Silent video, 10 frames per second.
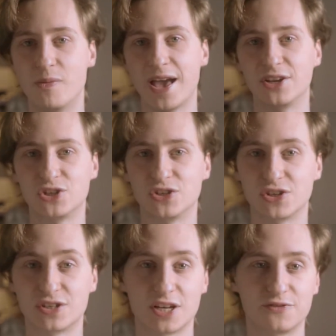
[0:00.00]
managed to
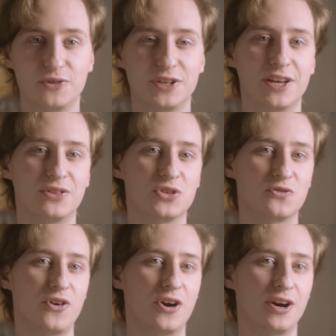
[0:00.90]
successfully get this
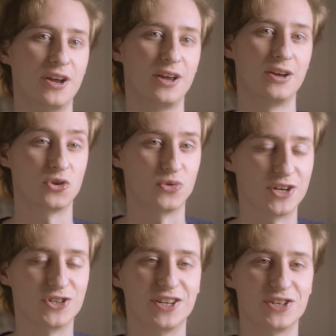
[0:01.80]
far,
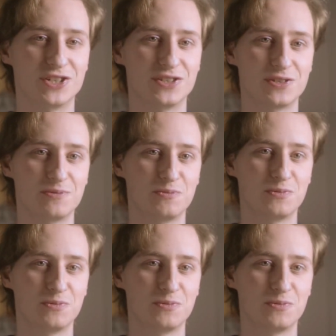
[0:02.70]
congratulations.